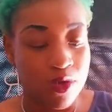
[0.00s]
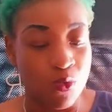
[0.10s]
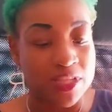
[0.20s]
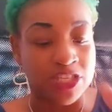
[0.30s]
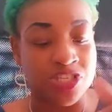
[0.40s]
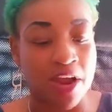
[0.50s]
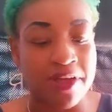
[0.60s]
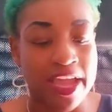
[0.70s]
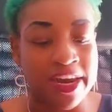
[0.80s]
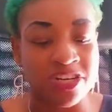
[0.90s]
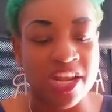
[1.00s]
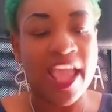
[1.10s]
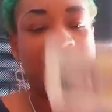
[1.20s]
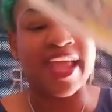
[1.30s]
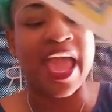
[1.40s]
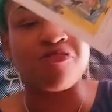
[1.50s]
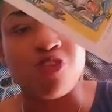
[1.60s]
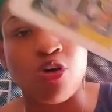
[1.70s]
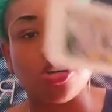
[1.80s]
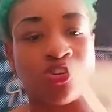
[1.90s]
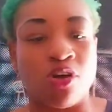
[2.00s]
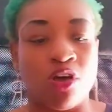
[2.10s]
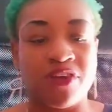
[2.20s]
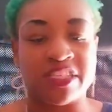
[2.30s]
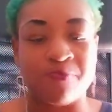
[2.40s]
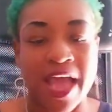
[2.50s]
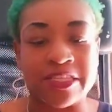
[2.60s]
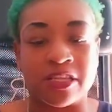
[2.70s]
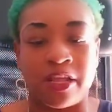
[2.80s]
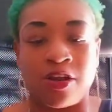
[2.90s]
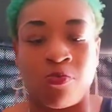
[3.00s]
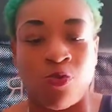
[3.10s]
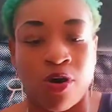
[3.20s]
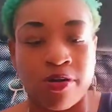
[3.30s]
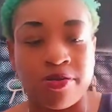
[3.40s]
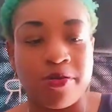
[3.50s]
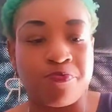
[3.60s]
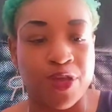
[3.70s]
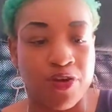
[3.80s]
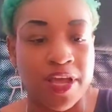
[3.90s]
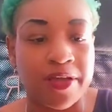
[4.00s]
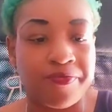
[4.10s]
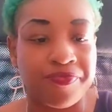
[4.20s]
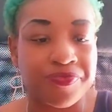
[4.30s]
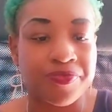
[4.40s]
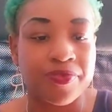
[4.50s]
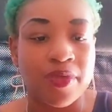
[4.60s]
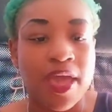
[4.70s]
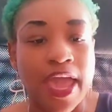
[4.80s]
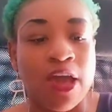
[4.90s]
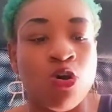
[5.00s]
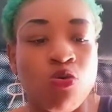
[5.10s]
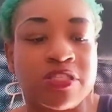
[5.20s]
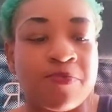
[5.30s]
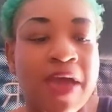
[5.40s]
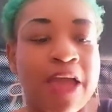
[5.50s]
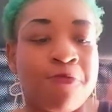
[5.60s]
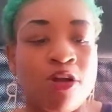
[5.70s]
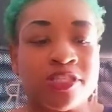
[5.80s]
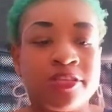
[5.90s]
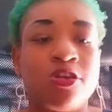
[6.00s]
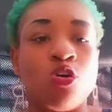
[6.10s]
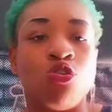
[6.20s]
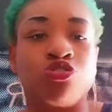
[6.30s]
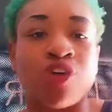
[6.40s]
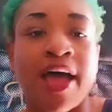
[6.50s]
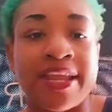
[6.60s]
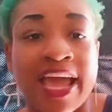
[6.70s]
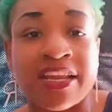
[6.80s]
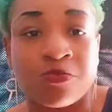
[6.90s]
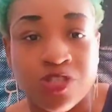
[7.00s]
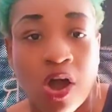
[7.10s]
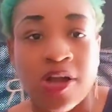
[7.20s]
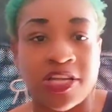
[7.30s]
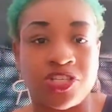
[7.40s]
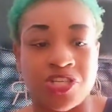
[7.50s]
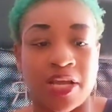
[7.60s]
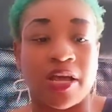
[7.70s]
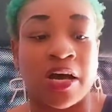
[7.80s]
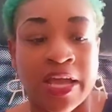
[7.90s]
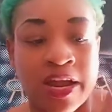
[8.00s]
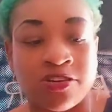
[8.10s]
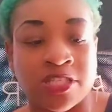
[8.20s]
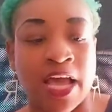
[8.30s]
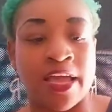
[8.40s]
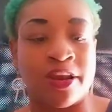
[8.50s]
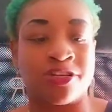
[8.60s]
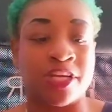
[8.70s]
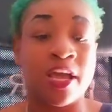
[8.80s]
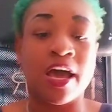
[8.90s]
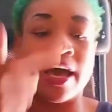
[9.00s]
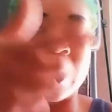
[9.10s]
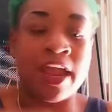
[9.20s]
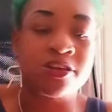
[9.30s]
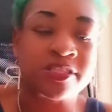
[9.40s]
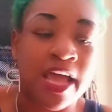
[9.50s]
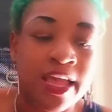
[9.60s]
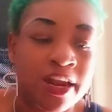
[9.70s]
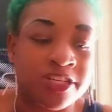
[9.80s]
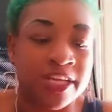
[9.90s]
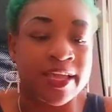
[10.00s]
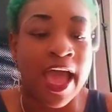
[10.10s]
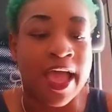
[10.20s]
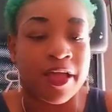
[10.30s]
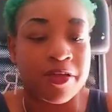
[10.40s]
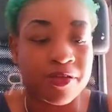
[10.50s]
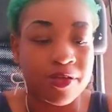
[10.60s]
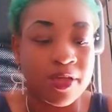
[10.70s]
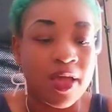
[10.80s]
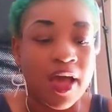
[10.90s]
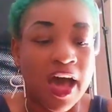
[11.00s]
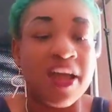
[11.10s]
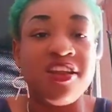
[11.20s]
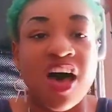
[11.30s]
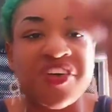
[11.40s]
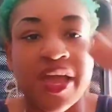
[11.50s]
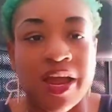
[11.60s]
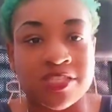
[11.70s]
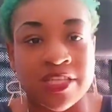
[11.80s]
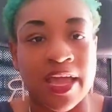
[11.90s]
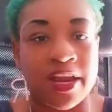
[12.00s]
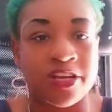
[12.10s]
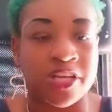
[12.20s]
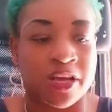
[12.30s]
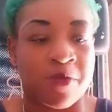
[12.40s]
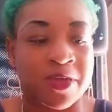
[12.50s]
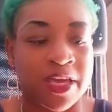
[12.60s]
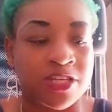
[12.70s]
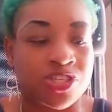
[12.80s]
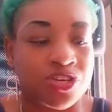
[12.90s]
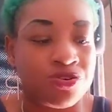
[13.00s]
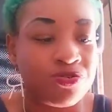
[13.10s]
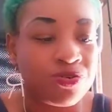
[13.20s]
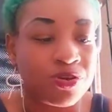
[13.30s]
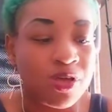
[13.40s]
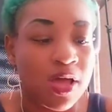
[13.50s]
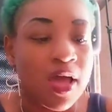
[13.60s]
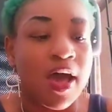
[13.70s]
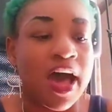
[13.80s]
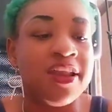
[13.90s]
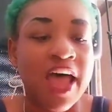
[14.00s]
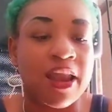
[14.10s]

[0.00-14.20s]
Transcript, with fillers: With this chariot energy, they have no control over this masculine no more. Period. And who was the main person who tried to get them start this shit? A air sign energy. A air sign energy got another air sign energy to come against you. A